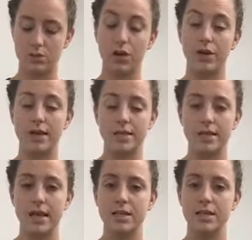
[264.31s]
don't
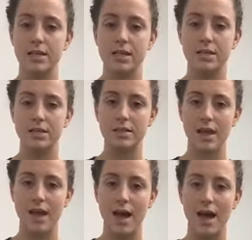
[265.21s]
hesitate to
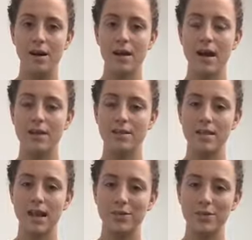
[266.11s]
sing out and
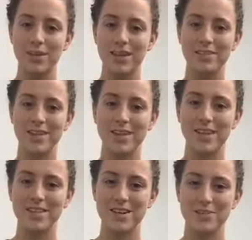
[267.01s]
have a really
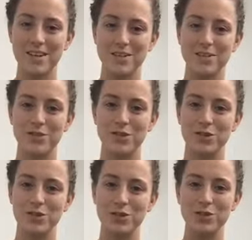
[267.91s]
fantastic rest of your
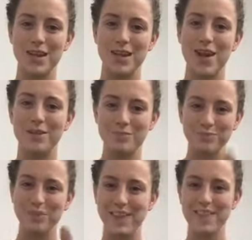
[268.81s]
Tuesday night.
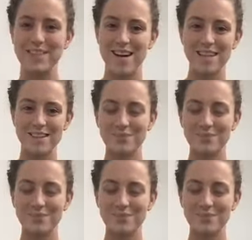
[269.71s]
Thanks, guys.